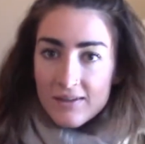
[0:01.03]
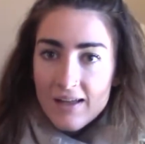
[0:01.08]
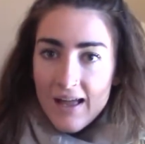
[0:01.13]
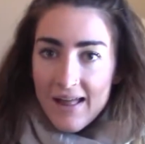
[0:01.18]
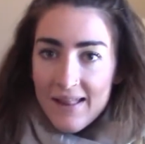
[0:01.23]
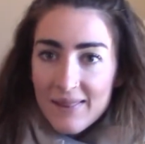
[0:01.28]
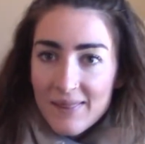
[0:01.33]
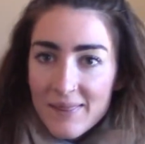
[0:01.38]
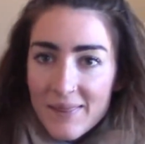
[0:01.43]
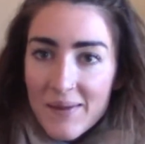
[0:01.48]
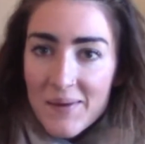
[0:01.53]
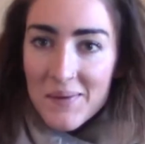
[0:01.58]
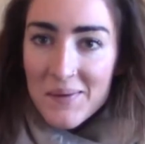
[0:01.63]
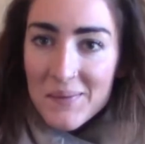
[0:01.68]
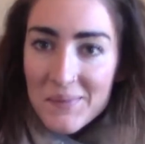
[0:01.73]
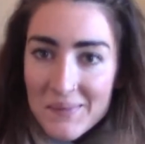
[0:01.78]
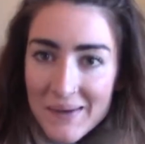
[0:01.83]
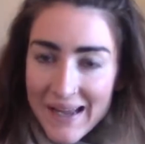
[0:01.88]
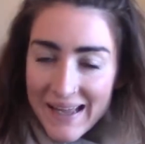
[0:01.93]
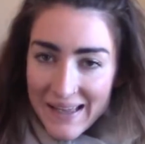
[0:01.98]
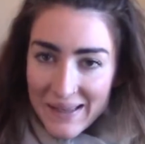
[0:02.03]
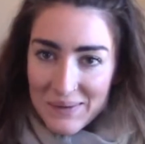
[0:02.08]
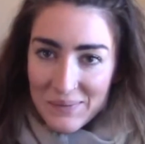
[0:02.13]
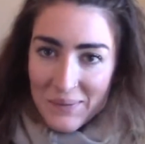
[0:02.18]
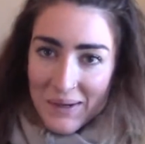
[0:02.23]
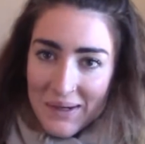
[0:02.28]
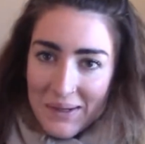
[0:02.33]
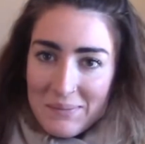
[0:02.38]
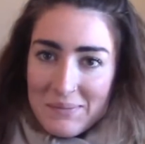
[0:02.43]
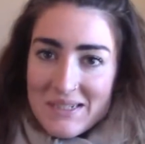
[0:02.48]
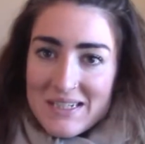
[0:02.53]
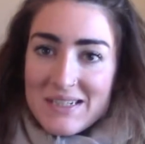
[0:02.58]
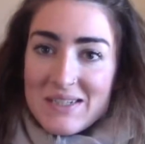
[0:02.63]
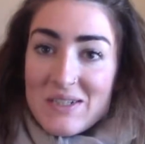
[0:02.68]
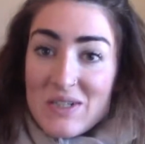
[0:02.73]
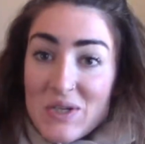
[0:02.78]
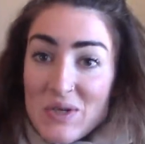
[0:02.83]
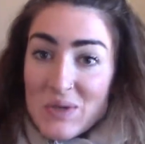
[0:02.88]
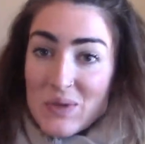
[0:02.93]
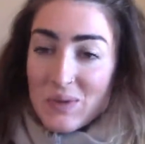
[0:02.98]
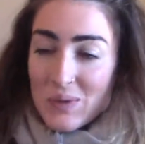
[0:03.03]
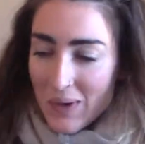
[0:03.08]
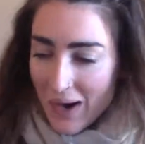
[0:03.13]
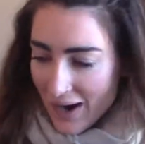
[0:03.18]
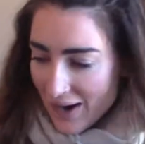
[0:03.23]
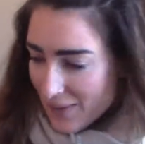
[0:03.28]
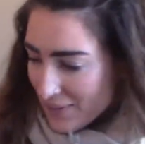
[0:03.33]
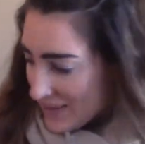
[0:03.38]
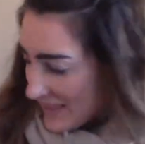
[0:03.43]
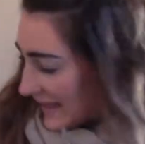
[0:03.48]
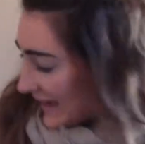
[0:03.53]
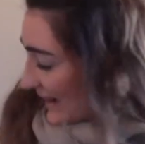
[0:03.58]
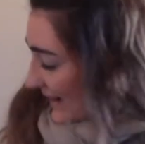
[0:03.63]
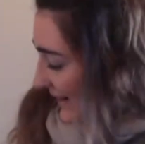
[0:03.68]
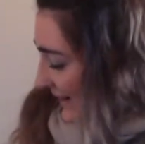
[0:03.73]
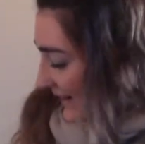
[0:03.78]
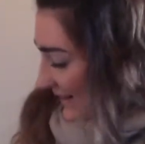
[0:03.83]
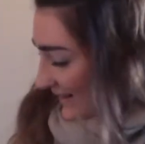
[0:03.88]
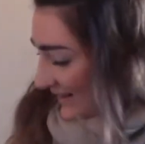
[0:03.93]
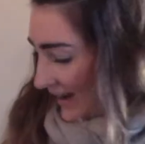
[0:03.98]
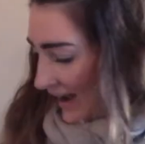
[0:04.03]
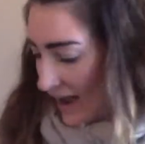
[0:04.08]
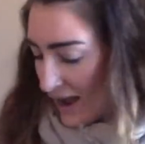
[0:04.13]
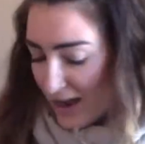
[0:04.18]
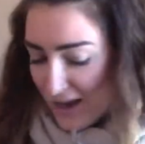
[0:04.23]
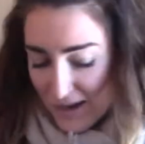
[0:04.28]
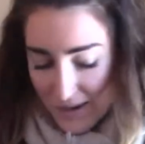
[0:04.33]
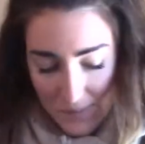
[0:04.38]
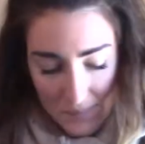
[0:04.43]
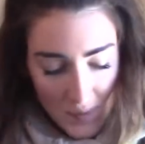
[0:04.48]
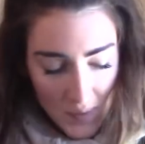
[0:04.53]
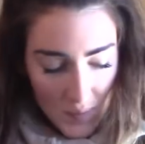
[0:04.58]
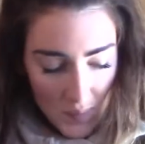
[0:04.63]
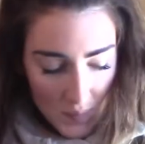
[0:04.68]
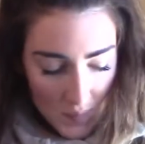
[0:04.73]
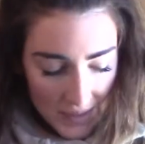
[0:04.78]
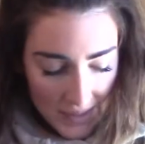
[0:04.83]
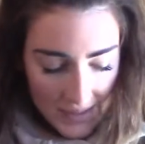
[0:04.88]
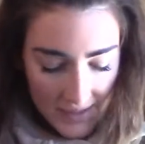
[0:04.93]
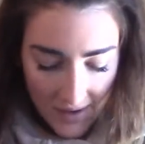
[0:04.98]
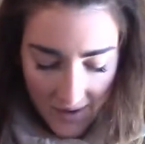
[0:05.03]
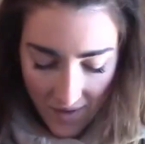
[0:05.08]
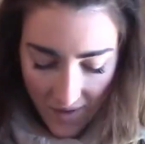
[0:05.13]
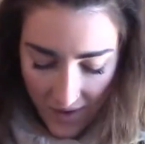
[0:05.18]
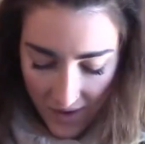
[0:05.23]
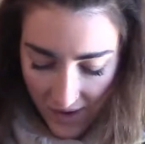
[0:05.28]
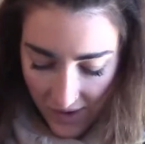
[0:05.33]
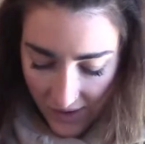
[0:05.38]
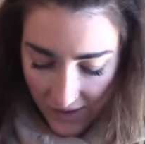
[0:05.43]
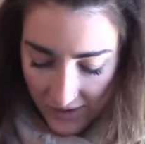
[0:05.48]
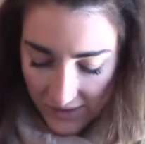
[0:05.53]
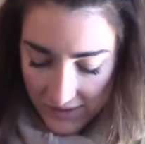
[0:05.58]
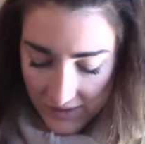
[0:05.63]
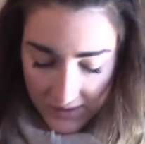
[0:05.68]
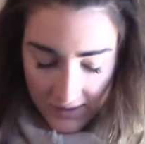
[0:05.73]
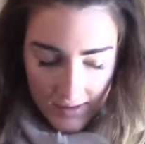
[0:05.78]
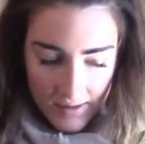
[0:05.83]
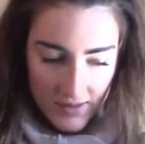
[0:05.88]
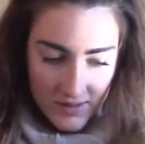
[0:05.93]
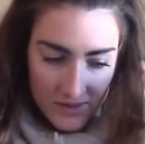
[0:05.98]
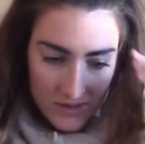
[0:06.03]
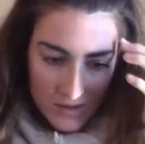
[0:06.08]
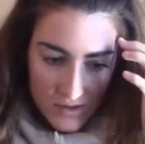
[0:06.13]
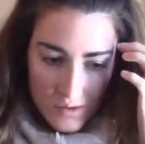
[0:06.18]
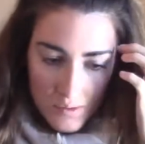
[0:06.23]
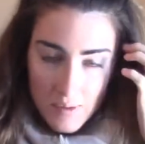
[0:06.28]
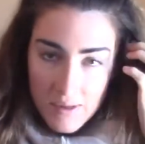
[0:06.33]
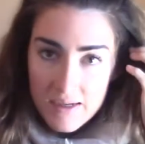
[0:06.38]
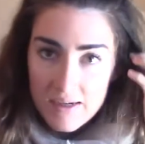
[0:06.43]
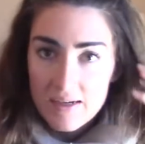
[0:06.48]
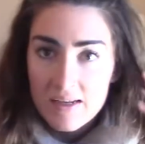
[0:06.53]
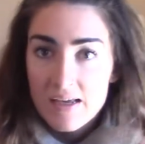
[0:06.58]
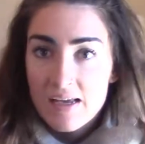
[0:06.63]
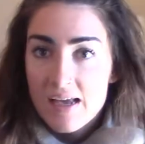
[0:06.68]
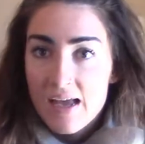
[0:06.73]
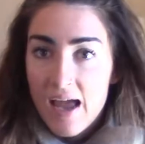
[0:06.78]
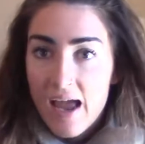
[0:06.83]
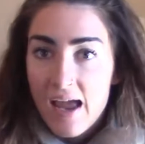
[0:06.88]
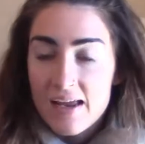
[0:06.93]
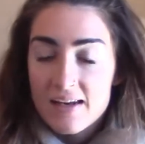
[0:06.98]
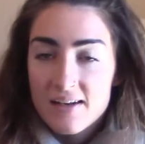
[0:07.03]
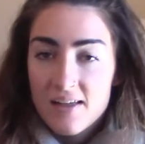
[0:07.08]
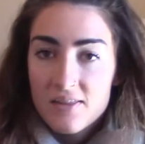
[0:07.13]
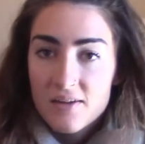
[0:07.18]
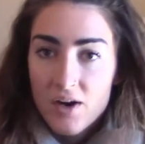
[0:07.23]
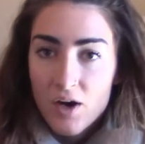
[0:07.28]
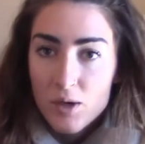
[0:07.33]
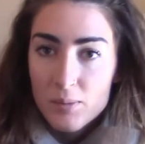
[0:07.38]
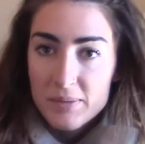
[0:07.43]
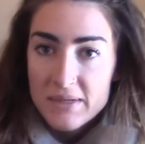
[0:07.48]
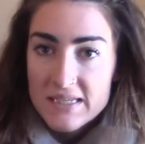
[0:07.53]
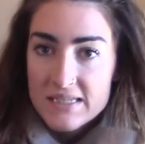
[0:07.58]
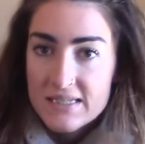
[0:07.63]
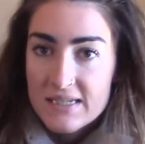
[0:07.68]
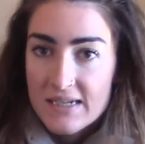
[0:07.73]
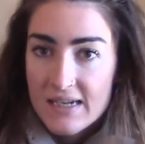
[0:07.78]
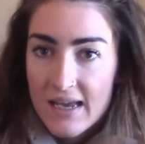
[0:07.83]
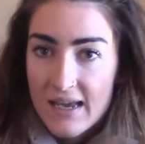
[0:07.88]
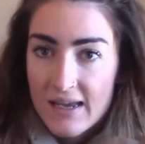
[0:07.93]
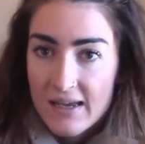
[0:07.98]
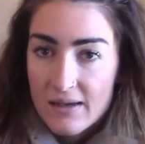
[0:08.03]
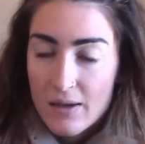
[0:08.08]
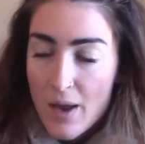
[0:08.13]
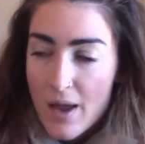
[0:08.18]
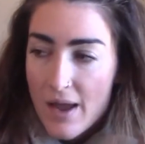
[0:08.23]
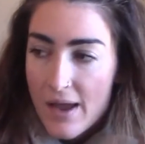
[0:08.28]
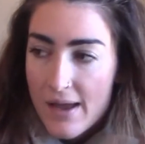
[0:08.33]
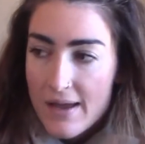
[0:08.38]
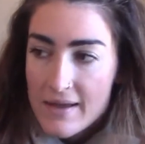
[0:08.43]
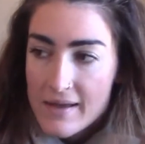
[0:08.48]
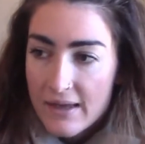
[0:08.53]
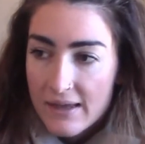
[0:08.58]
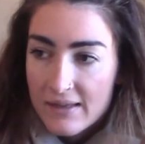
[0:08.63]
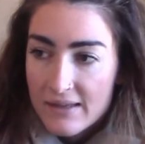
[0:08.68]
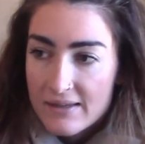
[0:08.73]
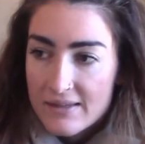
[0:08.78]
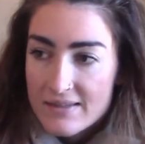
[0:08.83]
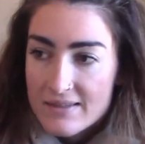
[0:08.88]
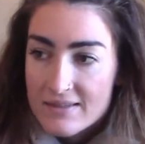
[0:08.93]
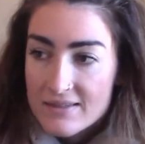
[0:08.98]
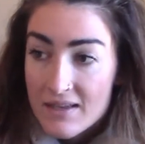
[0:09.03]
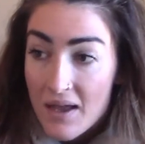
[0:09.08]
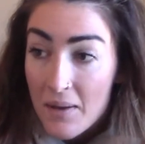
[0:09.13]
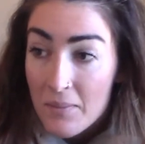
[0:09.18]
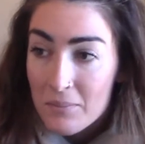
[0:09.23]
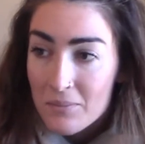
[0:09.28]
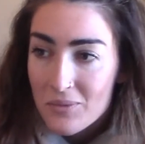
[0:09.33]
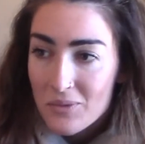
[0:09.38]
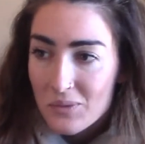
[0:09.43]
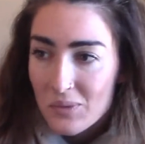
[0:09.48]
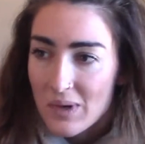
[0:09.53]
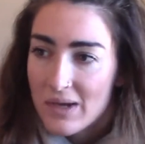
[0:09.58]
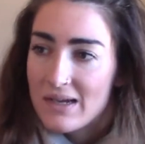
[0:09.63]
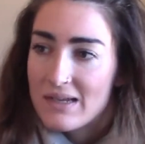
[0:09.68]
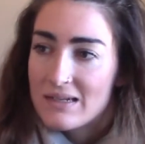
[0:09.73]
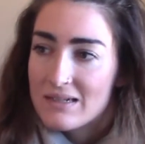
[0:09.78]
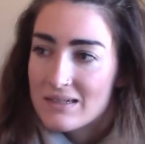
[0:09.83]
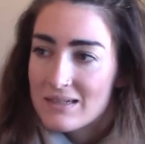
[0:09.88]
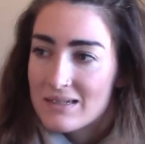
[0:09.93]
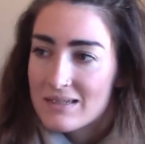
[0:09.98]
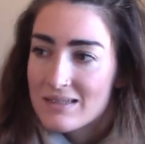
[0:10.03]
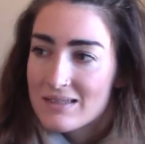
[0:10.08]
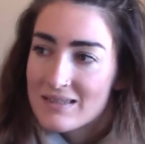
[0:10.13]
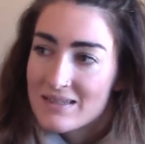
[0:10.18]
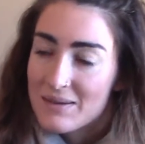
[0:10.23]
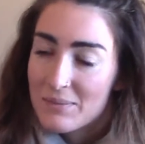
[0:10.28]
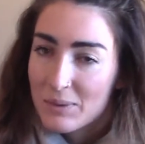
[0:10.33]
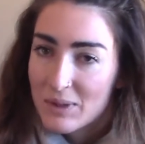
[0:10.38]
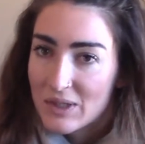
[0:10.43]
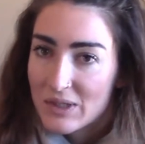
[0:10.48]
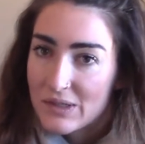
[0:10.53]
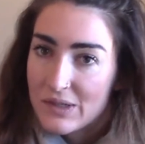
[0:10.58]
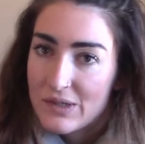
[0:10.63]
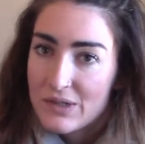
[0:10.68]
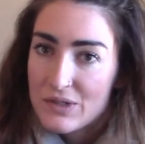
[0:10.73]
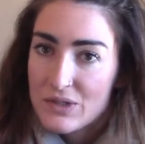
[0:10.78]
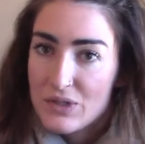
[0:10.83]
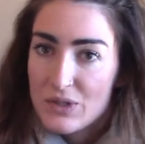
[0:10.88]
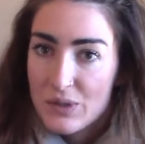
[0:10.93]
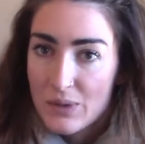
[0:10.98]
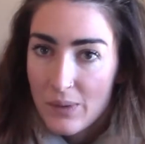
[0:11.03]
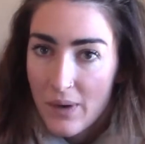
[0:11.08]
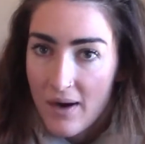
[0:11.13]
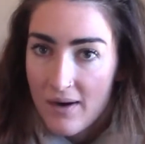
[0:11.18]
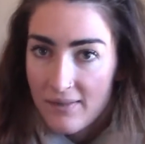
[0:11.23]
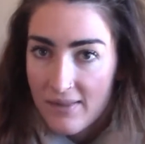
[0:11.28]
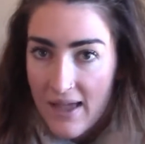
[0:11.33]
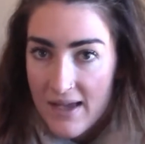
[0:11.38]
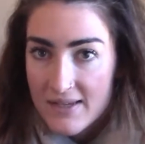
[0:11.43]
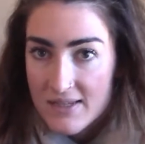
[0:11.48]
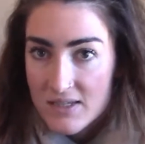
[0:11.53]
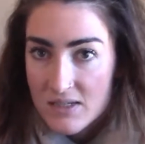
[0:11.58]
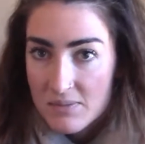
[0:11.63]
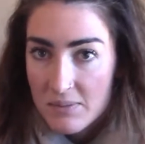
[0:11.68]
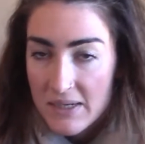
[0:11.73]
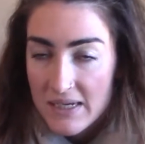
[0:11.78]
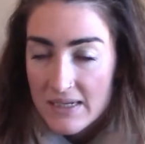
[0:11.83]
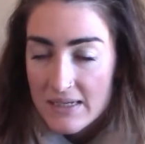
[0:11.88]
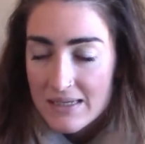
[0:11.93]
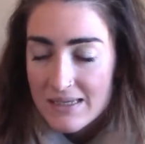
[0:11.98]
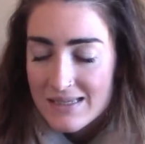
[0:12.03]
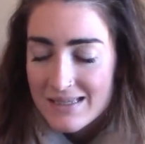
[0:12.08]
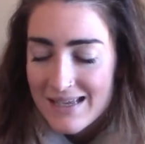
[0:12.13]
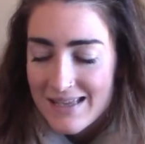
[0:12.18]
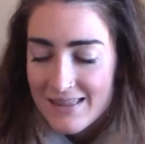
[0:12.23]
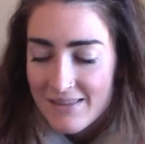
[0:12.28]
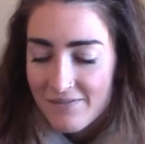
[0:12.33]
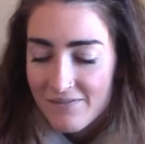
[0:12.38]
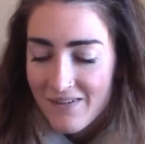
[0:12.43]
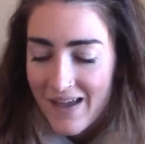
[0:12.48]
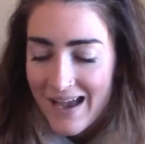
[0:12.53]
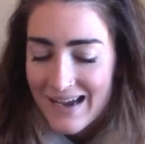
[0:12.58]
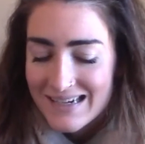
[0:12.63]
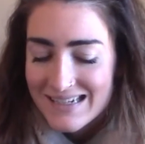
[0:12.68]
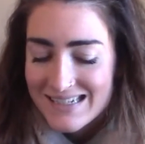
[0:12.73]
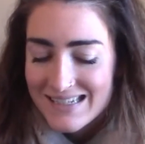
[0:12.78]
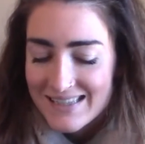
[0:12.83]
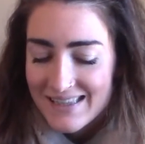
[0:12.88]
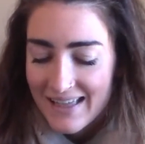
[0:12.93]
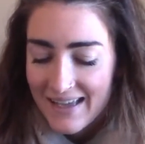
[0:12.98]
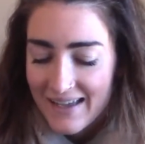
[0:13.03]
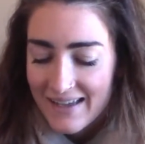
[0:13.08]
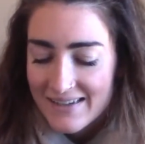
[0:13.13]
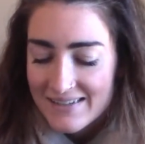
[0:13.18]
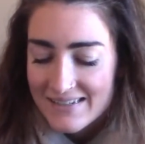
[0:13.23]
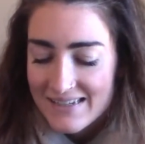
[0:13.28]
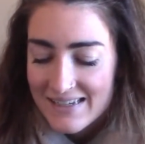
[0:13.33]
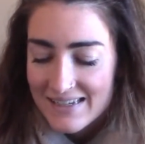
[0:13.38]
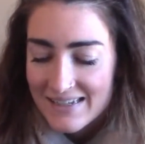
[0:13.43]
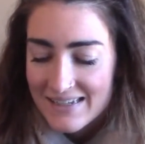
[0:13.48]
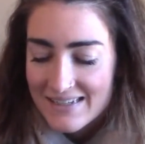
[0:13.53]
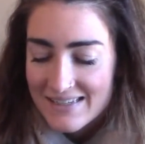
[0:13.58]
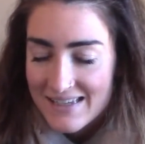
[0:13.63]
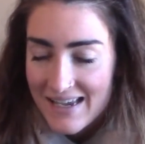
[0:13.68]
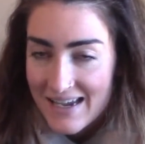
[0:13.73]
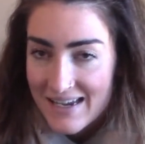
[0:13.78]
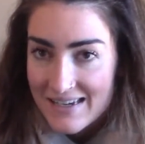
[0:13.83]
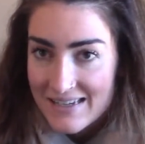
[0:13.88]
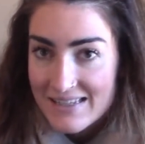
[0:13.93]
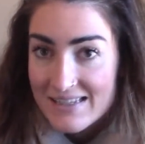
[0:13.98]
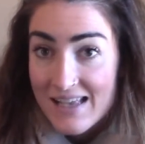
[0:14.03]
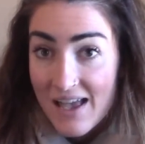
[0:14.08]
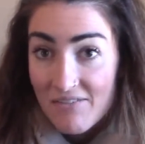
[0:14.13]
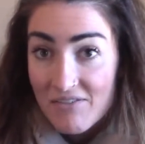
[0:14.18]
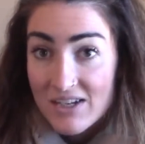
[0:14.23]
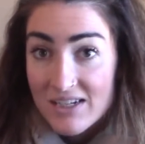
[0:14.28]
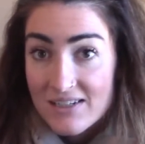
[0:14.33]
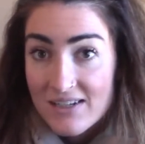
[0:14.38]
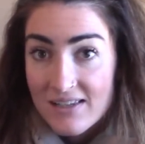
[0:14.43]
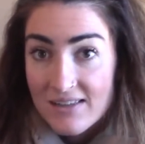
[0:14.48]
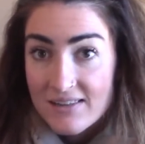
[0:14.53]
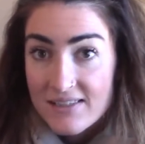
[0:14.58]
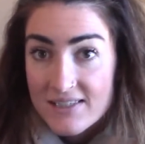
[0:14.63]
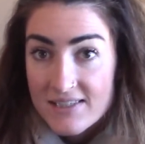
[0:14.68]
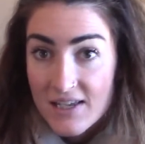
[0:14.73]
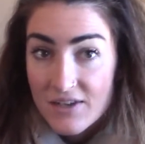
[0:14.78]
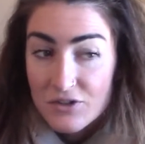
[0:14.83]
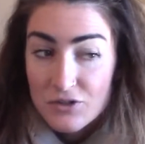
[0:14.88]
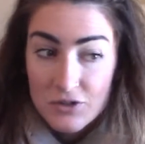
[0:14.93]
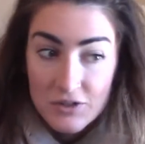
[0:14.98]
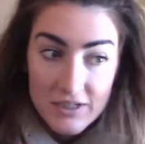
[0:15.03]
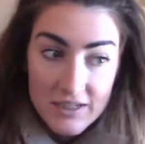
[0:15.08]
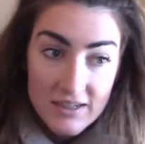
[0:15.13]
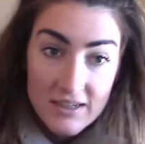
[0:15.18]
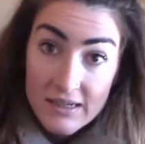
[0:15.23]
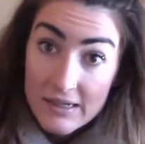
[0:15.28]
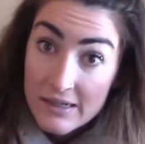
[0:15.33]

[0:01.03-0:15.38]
Hello and welcome to Art with Anna. We are doing another art piece today, somewhat similar to our last piece in the fact that it is a 17th century